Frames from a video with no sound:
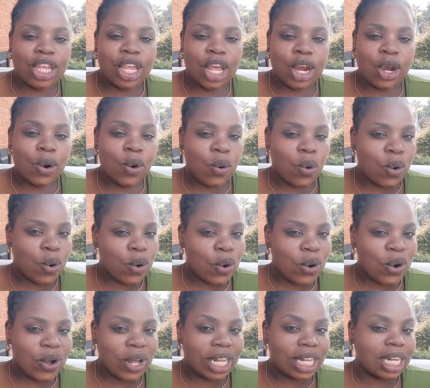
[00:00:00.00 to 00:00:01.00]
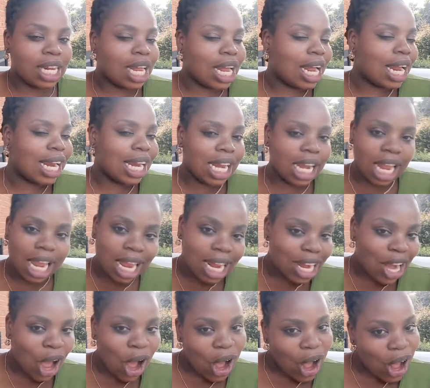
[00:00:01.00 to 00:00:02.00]
you know,
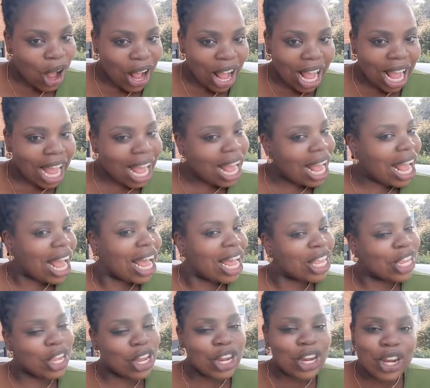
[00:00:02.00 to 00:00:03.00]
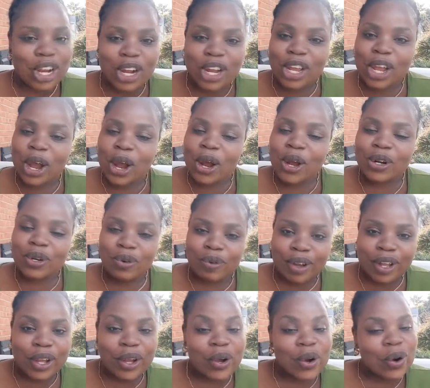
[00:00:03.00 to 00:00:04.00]
ding dong, you're
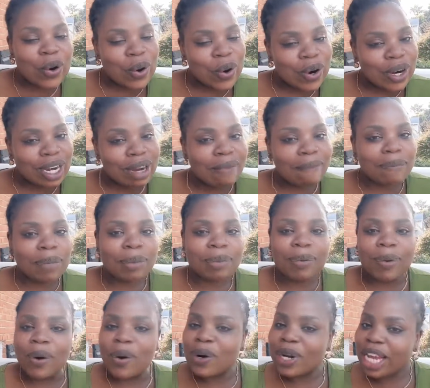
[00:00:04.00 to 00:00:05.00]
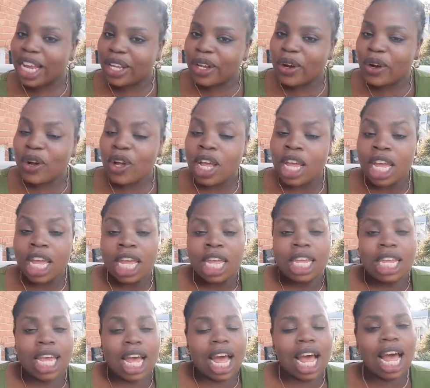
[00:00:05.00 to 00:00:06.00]
doing good. I'm proud of you.
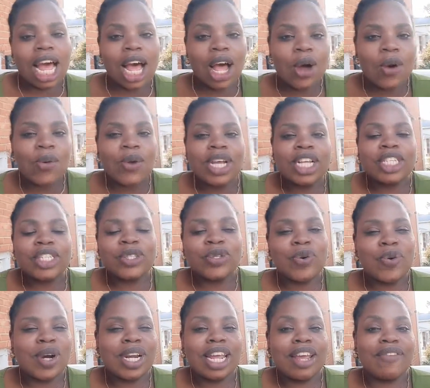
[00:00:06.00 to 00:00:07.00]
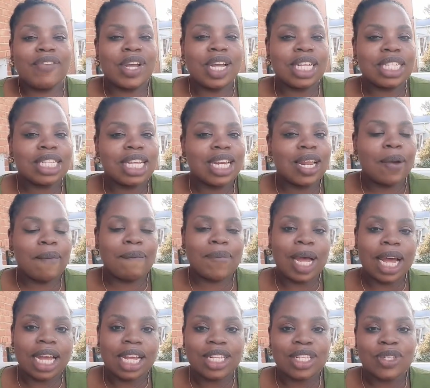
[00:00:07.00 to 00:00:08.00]
You always do whatever you send your
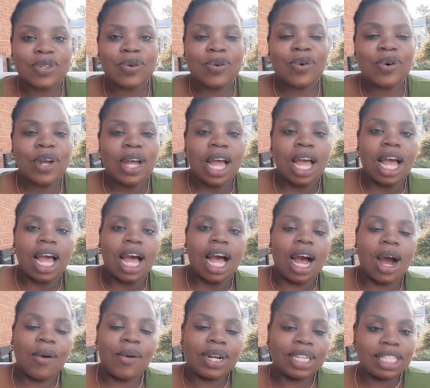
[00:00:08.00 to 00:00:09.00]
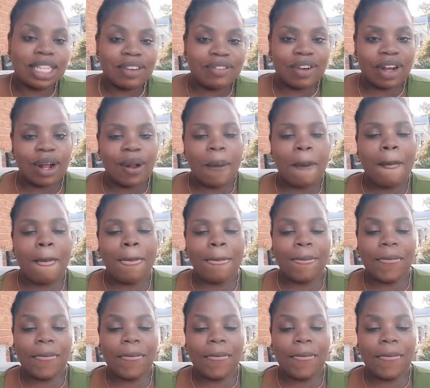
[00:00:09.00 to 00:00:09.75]
mind to and whatever.